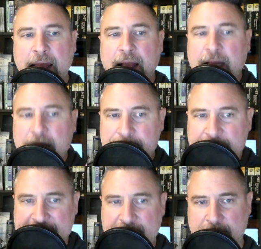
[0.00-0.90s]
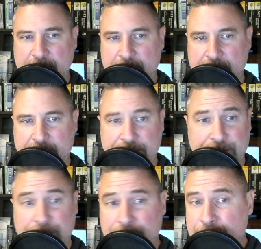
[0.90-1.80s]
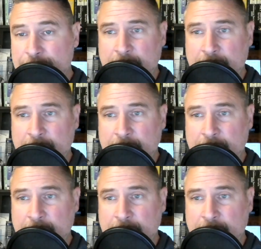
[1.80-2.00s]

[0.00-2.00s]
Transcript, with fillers: Commit to